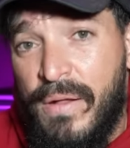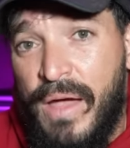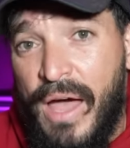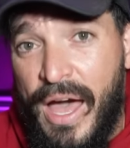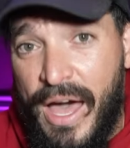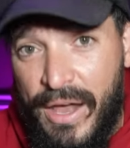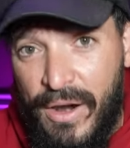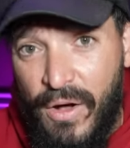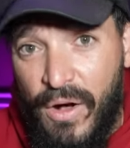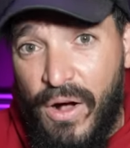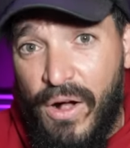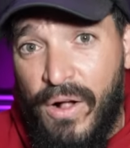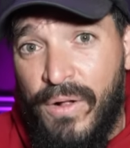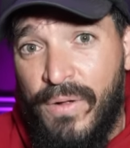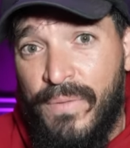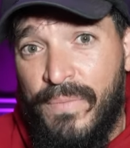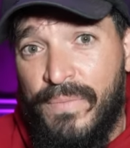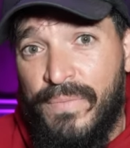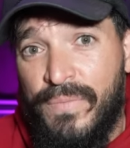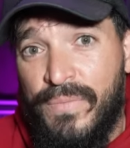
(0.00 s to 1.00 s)
at
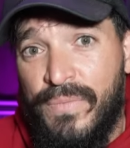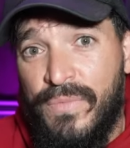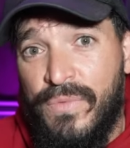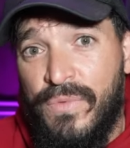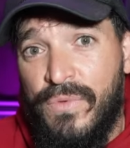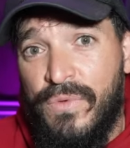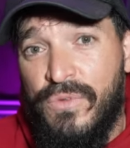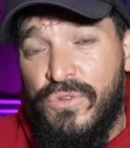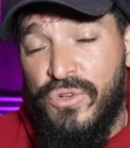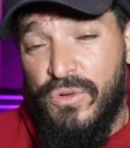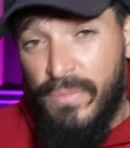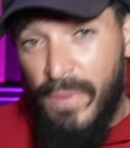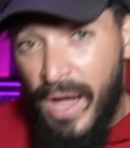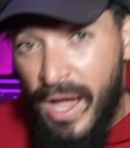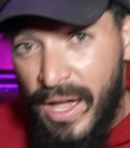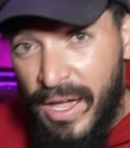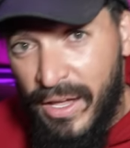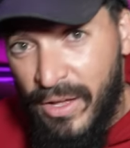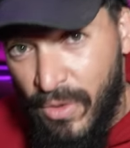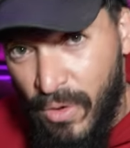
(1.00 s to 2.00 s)
all. So
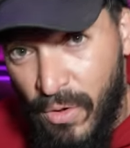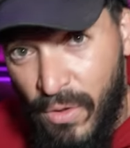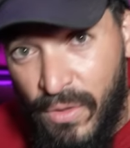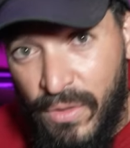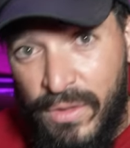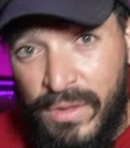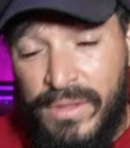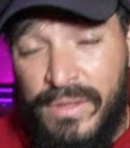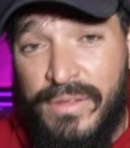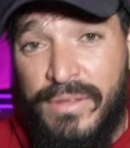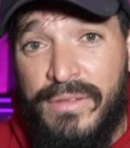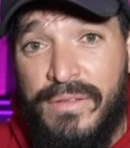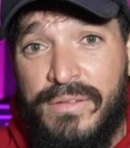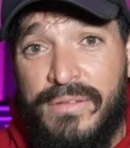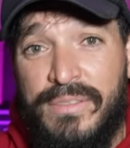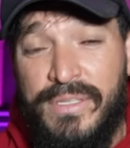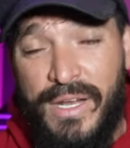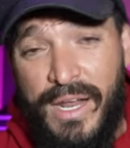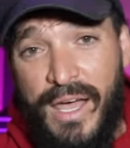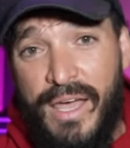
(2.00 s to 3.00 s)
my goal
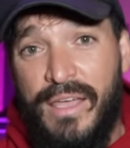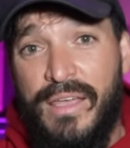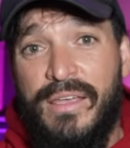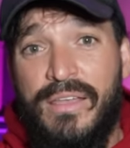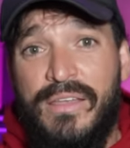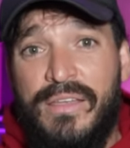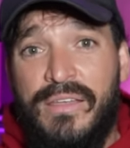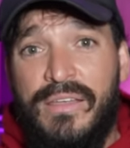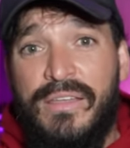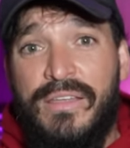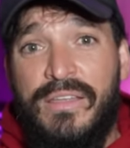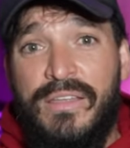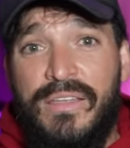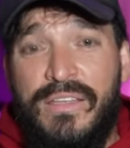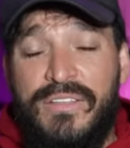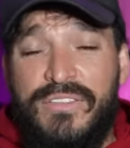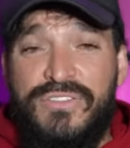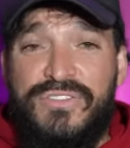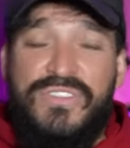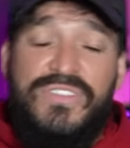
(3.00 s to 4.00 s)
tonight
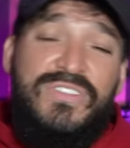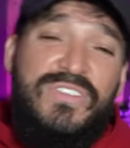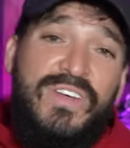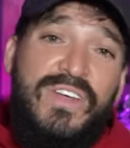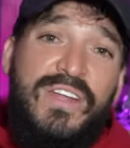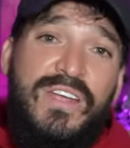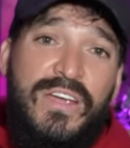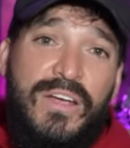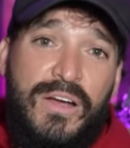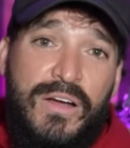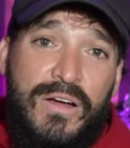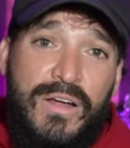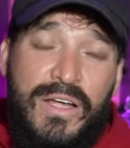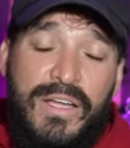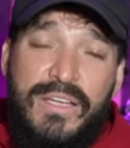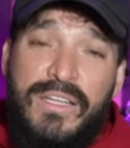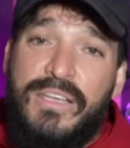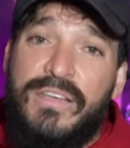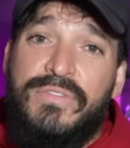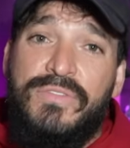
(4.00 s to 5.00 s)
is to sit here
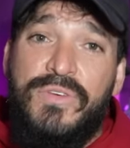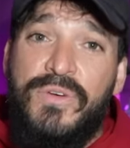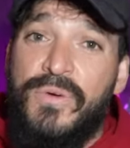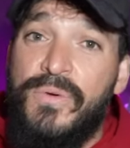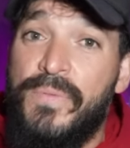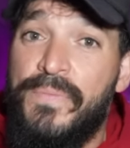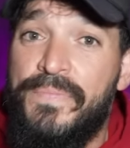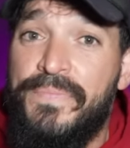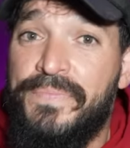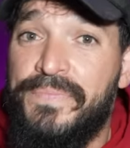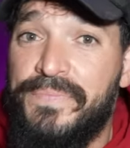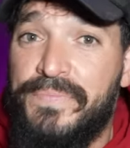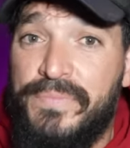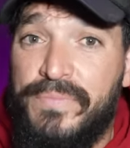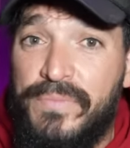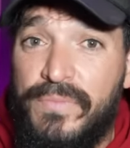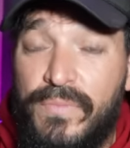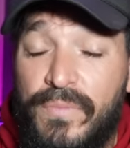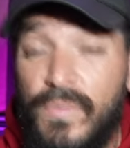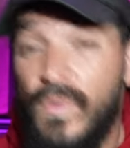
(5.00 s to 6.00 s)
and give you
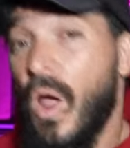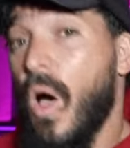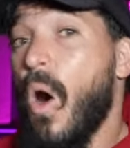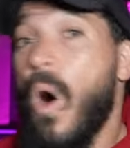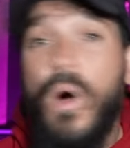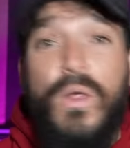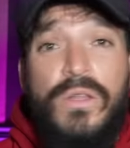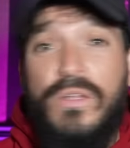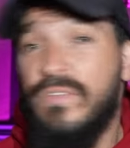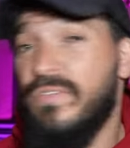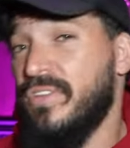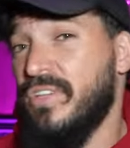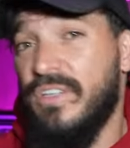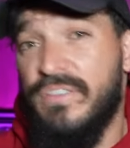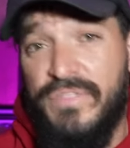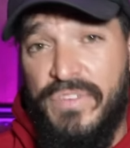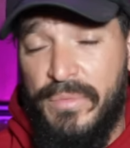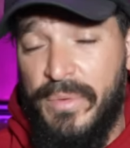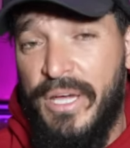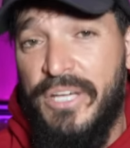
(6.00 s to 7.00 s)
all of the
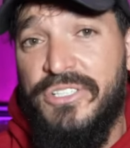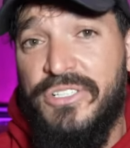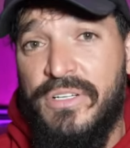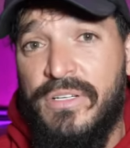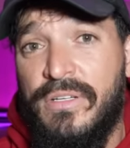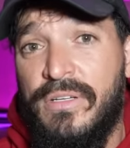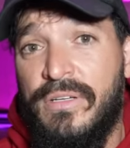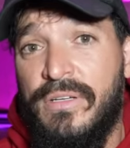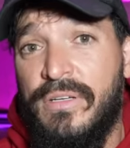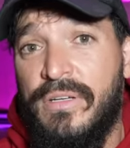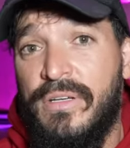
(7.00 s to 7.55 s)
information,